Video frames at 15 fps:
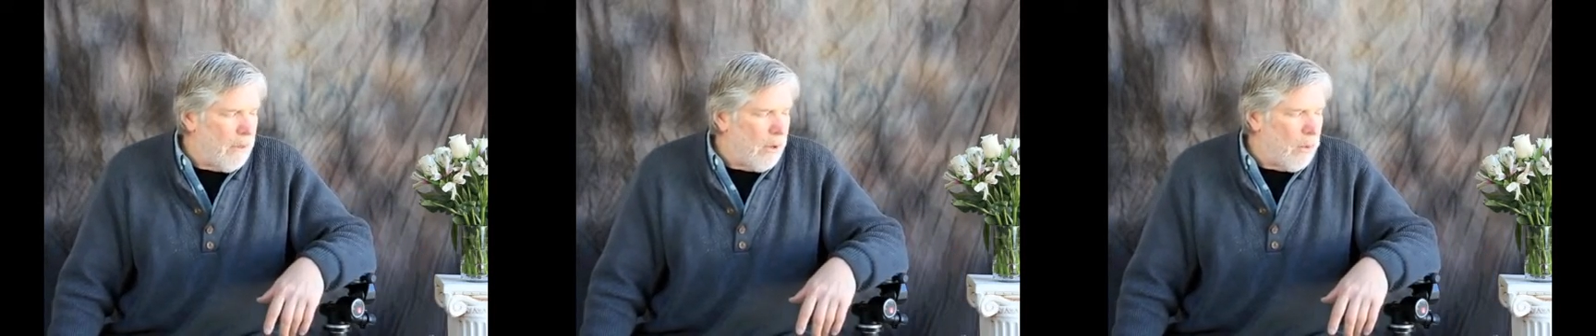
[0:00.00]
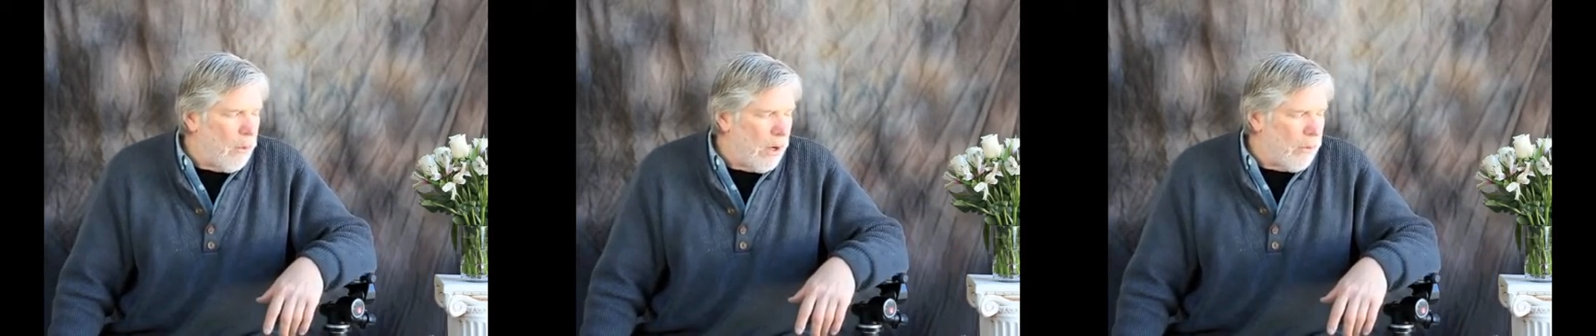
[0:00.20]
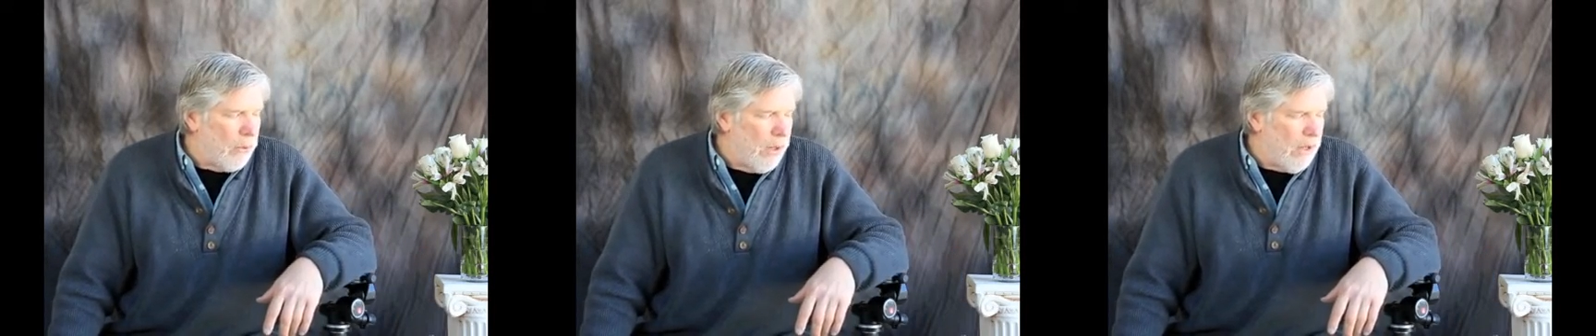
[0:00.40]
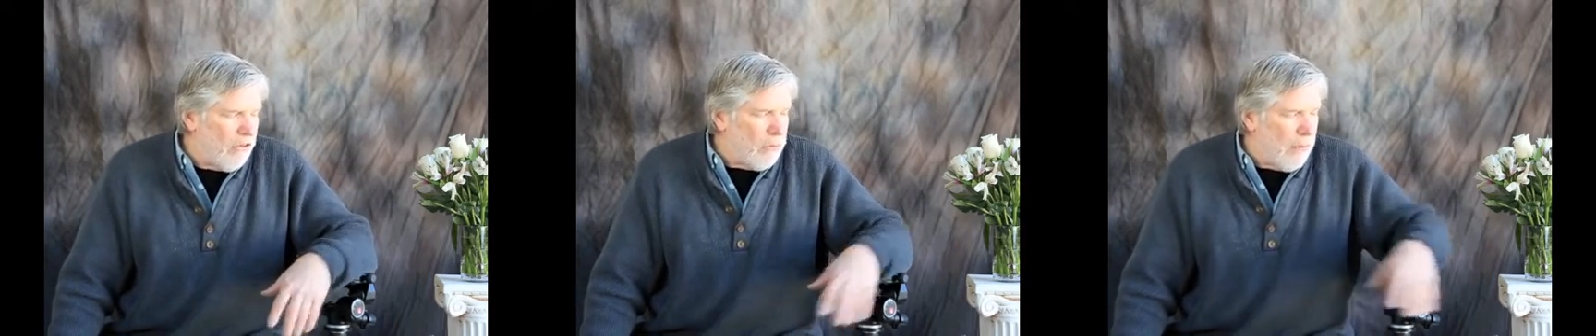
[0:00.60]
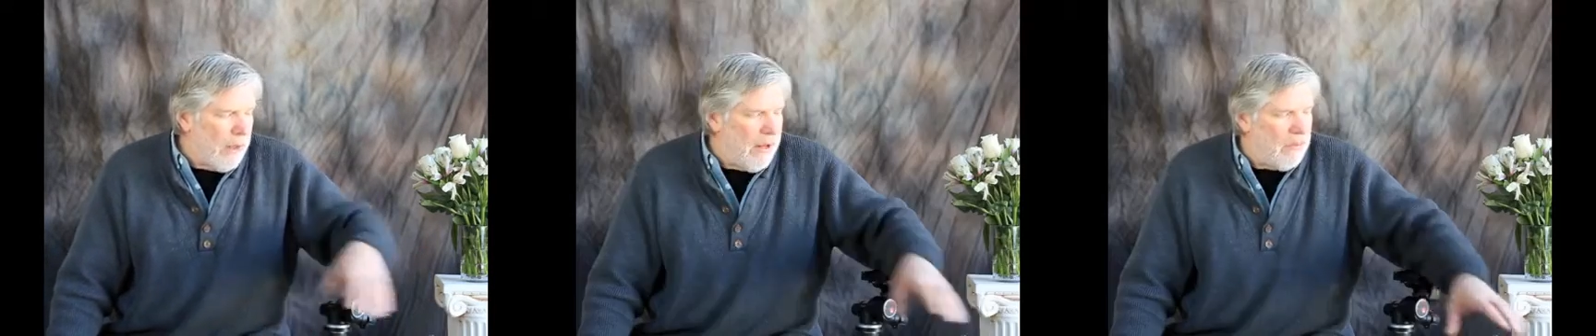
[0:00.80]
quick
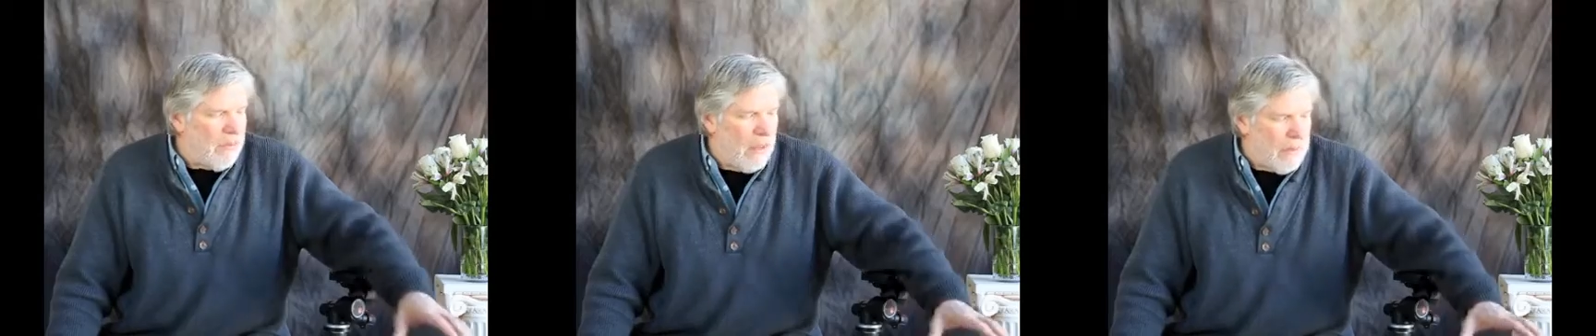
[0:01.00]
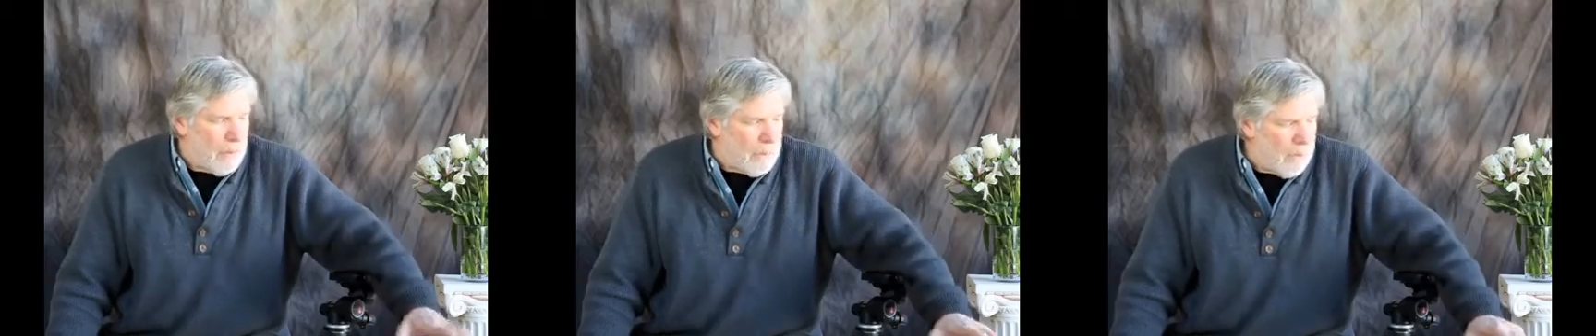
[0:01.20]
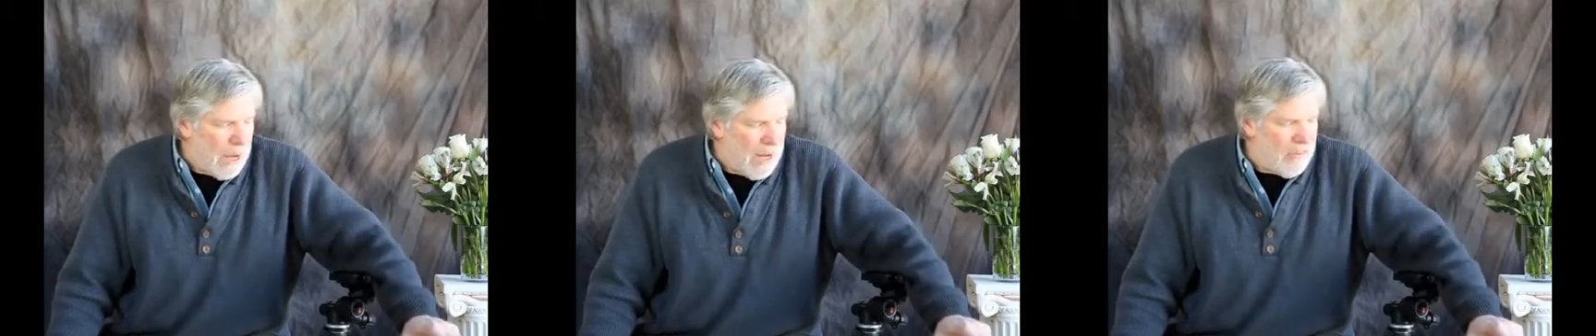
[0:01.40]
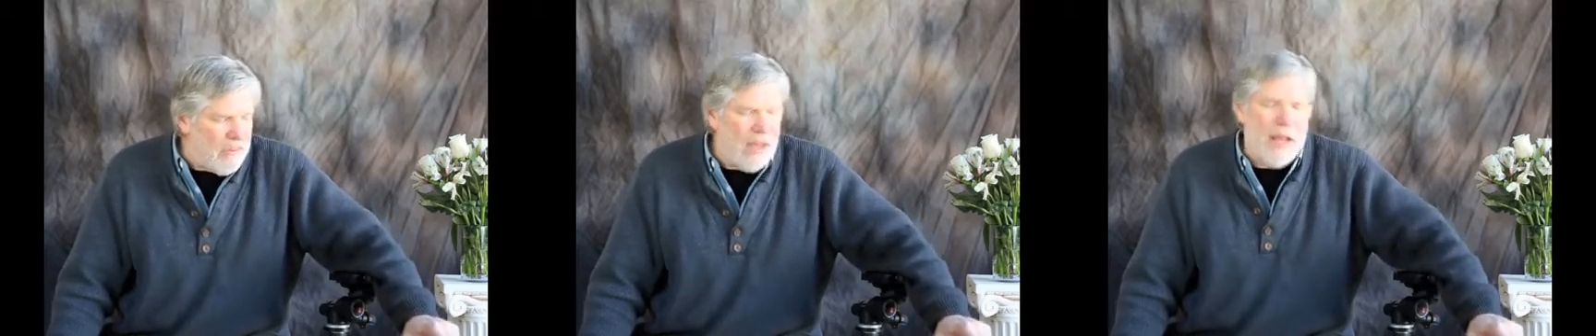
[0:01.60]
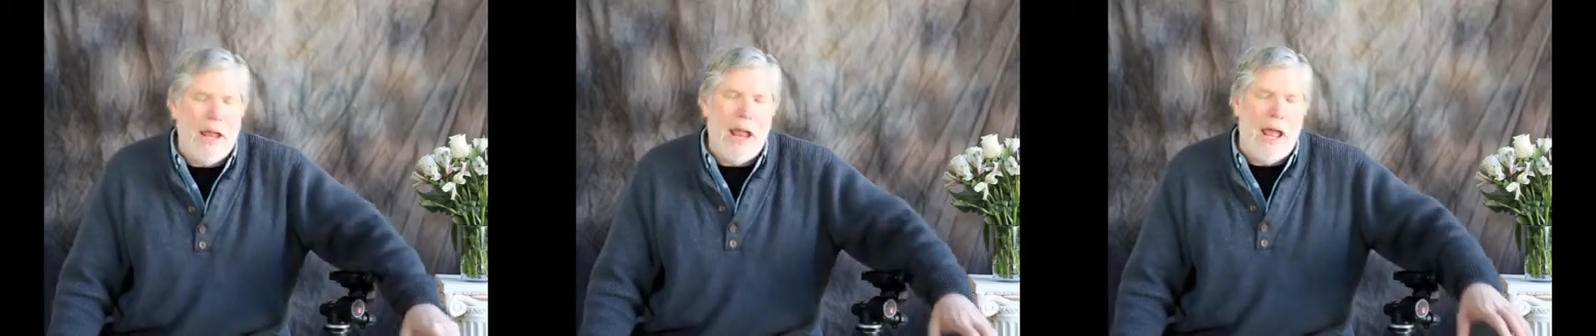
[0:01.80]
release plates on the
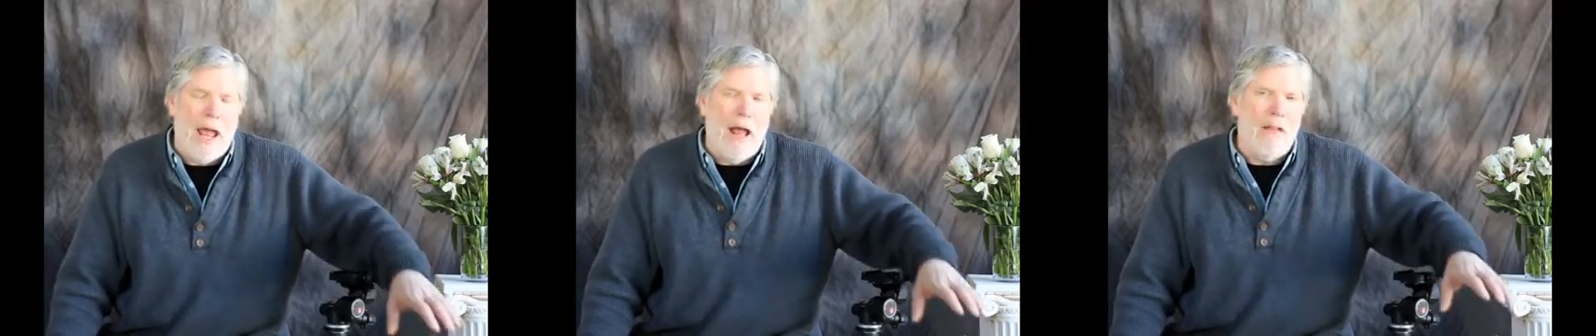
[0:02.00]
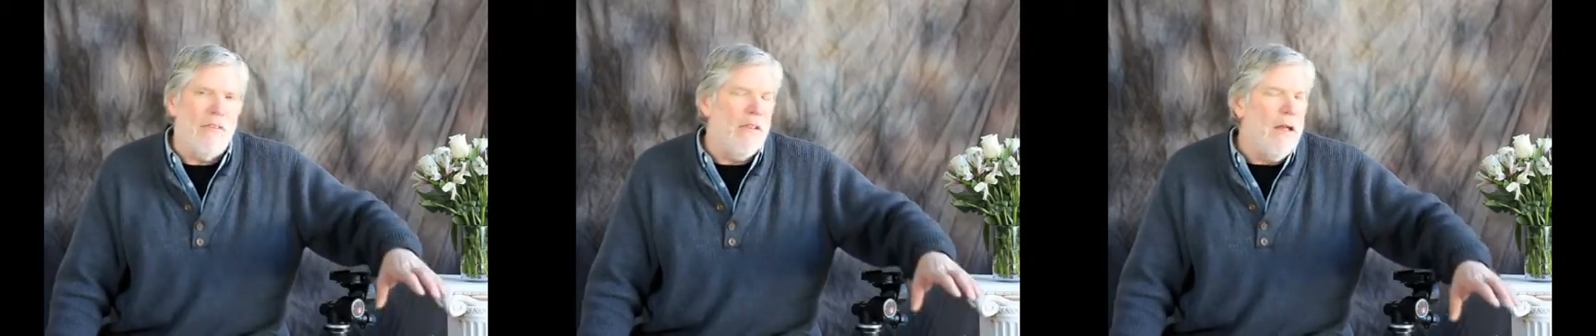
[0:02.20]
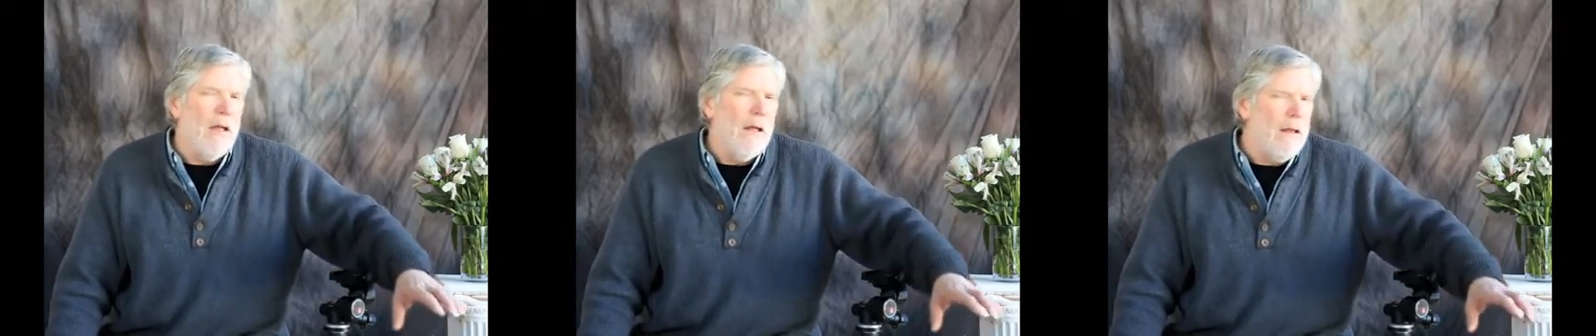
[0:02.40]
basic heads